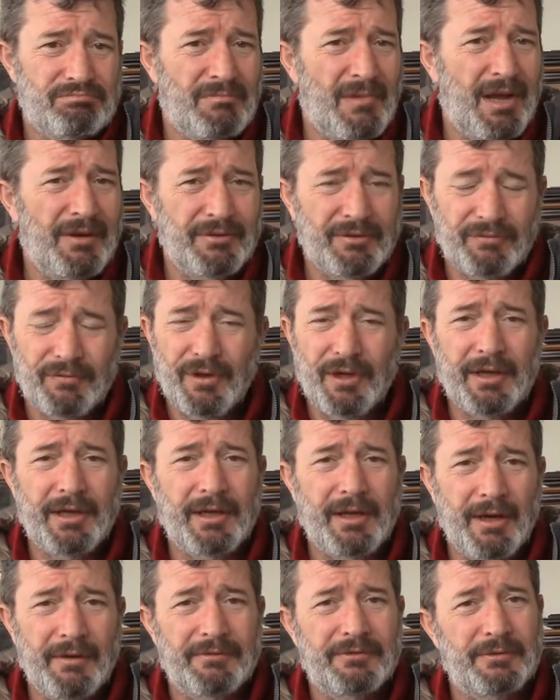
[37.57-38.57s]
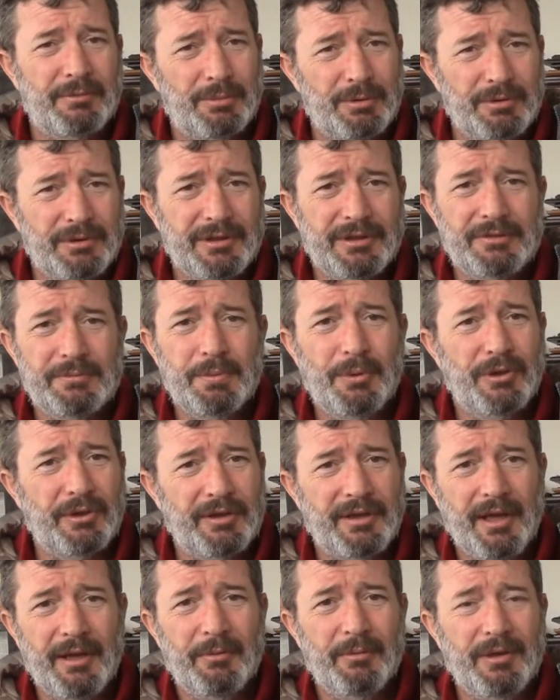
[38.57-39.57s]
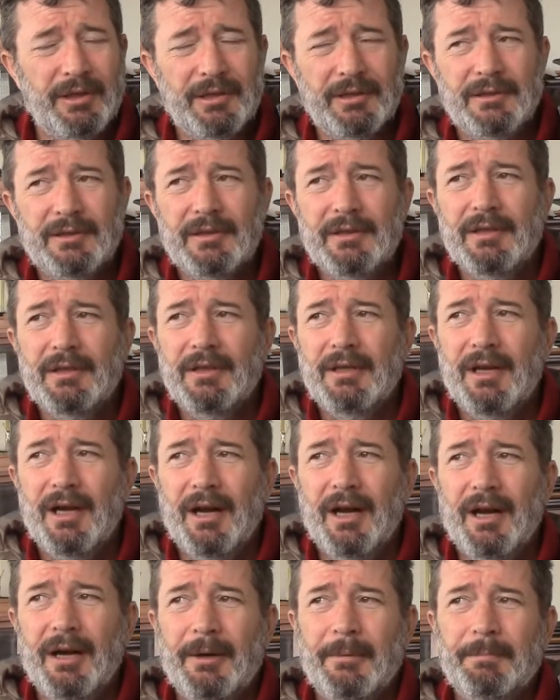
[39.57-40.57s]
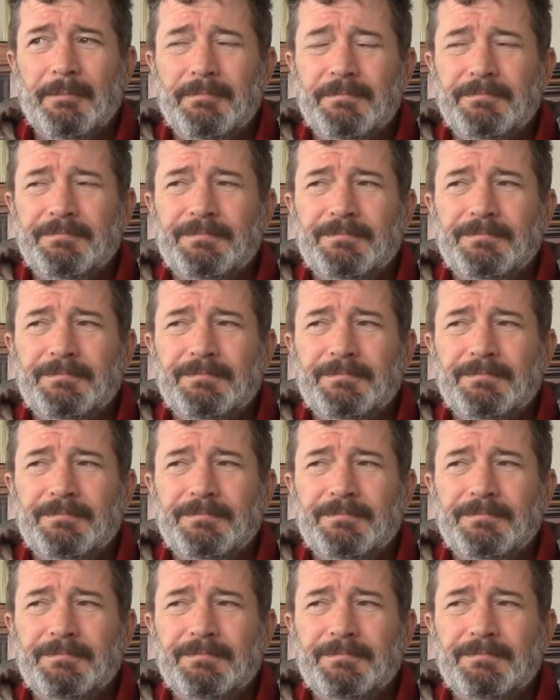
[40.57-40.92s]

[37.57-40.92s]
I was very comfortable, let's put it that way.